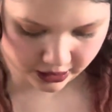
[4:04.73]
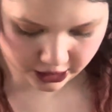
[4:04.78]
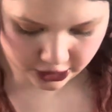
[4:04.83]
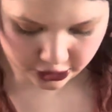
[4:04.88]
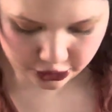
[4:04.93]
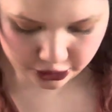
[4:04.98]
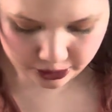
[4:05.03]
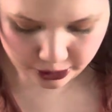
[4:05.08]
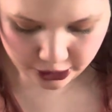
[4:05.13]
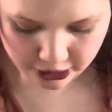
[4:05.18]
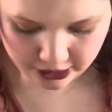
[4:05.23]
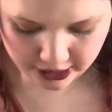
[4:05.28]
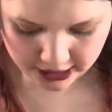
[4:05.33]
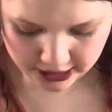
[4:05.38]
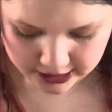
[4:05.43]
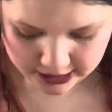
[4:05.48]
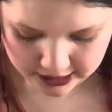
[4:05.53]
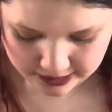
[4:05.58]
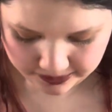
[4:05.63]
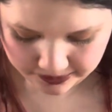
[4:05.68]
Two more
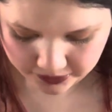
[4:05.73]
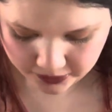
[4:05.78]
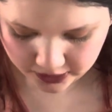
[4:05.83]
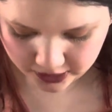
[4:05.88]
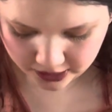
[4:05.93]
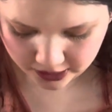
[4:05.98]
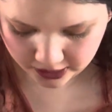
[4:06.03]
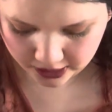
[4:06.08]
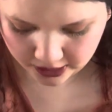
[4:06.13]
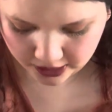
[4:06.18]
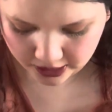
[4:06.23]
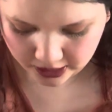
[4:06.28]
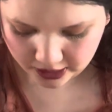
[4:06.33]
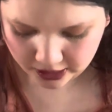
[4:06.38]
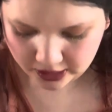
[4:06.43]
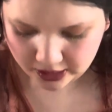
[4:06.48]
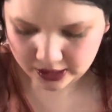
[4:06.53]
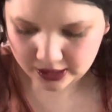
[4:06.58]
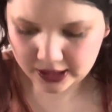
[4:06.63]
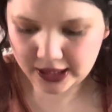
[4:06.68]
things.
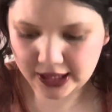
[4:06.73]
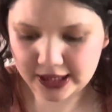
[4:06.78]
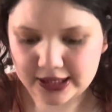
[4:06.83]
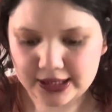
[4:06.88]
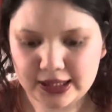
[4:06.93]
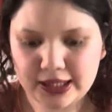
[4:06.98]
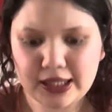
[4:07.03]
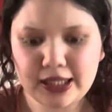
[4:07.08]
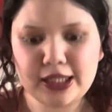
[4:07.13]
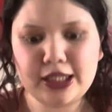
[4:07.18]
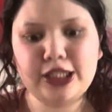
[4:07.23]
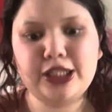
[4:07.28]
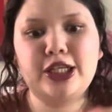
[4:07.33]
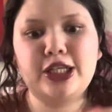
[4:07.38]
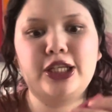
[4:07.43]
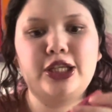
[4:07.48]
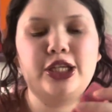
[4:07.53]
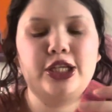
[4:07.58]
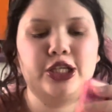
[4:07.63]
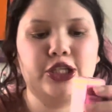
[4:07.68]
The next thing is
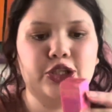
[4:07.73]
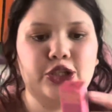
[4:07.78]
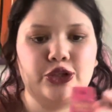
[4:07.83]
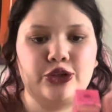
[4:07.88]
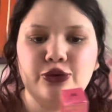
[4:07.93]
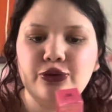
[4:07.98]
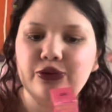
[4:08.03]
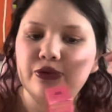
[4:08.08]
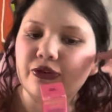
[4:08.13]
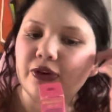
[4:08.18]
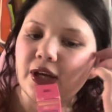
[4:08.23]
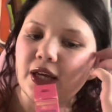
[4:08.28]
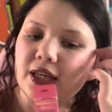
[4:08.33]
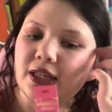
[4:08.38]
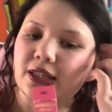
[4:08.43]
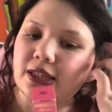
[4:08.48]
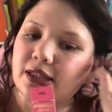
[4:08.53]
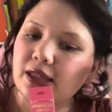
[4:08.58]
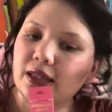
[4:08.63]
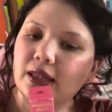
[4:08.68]
the Too
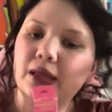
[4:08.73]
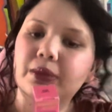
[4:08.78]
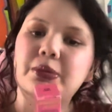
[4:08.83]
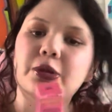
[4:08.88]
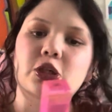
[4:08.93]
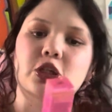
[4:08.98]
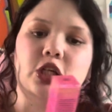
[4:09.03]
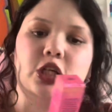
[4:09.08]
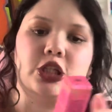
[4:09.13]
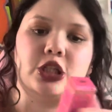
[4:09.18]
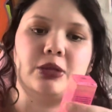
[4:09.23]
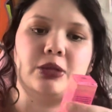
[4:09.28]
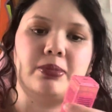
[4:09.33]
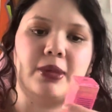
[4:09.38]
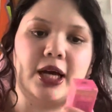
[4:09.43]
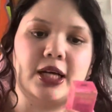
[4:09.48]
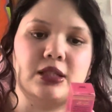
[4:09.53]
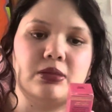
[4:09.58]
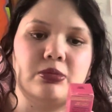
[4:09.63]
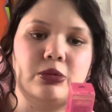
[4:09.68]
Faced Lip Injection
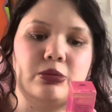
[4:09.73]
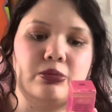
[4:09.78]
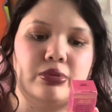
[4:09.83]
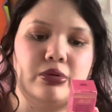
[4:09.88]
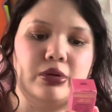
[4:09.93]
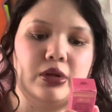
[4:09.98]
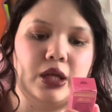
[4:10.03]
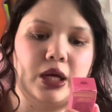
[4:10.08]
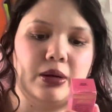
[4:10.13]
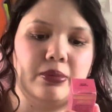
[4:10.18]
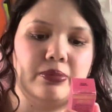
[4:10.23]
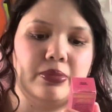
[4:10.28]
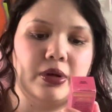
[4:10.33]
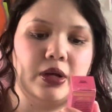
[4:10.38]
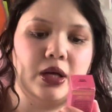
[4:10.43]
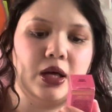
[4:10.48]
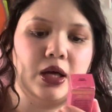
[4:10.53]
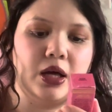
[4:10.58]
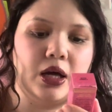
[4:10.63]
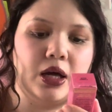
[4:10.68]
Maximum Plump
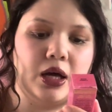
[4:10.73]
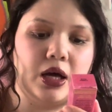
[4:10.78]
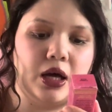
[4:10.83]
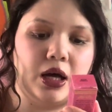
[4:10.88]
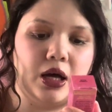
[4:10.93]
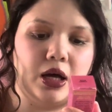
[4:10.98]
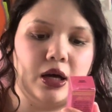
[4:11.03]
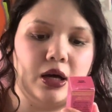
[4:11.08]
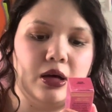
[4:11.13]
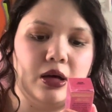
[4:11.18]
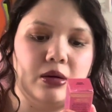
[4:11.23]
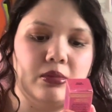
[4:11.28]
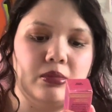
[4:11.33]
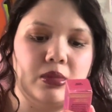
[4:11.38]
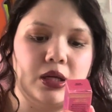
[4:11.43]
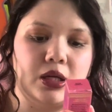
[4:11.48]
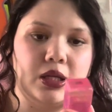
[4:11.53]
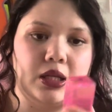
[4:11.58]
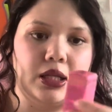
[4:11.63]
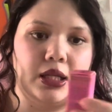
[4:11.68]

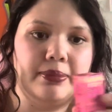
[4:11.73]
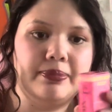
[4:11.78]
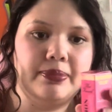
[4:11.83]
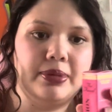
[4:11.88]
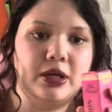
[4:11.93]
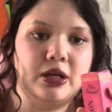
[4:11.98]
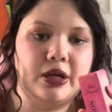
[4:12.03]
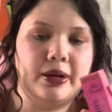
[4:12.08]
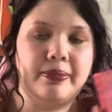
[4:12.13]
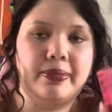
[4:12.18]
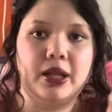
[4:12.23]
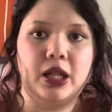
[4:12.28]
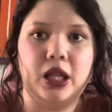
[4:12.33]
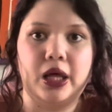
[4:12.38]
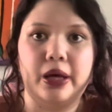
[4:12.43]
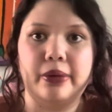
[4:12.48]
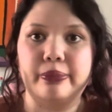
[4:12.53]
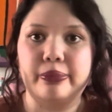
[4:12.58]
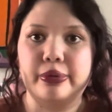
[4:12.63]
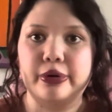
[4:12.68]
Lip
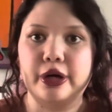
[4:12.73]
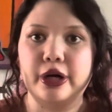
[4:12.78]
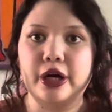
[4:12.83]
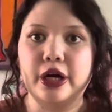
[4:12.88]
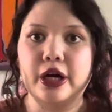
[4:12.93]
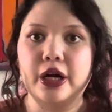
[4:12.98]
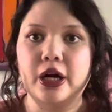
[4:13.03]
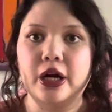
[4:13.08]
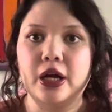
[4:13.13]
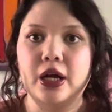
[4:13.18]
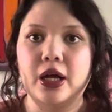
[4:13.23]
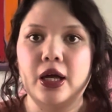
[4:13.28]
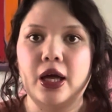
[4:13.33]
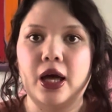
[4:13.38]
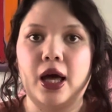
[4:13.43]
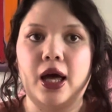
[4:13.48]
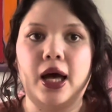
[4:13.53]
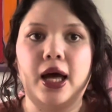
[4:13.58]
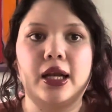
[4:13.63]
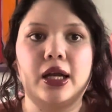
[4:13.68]
Plumper.
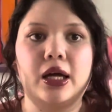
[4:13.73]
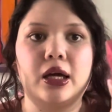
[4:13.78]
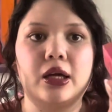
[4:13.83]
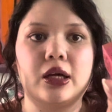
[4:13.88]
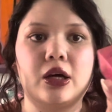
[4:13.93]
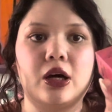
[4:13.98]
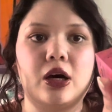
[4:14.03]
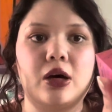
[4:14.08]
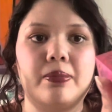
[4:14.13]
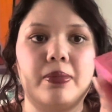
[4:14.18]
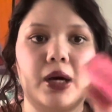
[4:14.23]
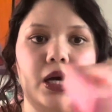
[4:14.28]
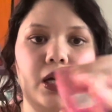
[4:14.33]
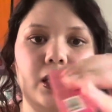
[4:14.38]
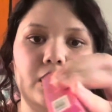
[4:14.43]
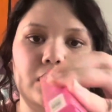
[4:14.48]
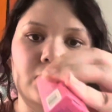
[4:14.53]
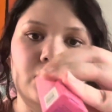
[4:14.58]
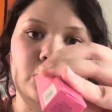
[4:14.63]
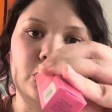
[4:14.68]
And I got mine
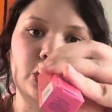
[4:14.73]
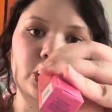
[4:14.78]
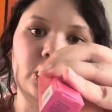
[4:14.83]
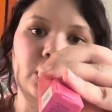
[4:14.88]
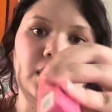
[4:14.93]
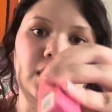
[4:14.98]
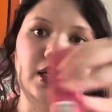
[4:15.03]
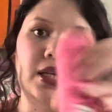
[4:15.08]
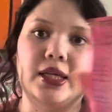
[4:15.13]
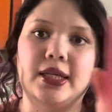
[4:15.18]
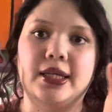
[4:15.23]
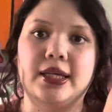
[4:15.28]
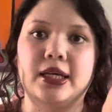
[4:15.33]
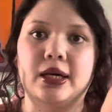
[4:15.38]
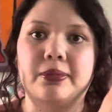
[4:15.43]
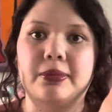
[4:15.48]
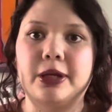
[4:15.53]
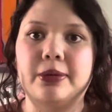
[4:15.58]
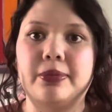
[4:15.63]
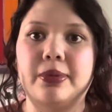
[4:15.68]
in the shade
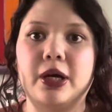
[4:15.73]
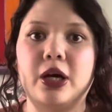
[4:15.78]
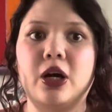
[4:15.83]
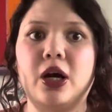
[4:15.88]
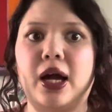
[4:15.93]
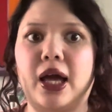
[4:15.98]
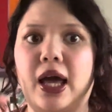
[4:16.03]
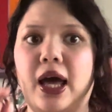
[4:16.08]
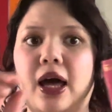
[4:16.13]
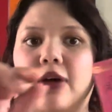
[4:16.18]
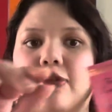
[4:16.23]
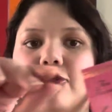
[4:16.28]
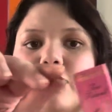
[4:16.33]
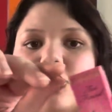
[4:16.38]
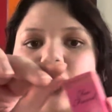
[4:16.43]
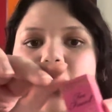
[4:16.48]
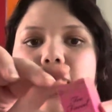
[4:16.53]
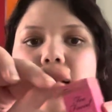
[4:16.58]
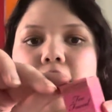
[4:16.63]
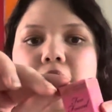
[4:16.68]
Yummy Bear. I have
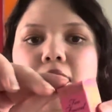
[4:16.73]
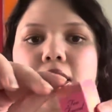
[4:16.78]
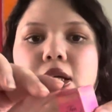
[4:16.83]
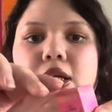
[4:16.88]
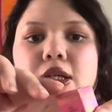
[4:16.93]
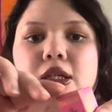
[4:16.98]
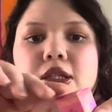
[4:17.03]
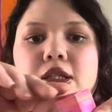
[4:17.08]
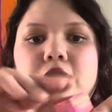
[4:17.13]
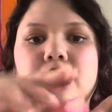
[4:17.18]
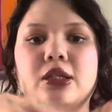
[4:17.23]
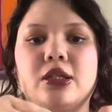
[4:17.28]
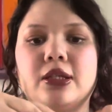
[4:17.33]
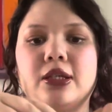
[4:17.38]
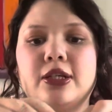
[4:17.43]
tried this,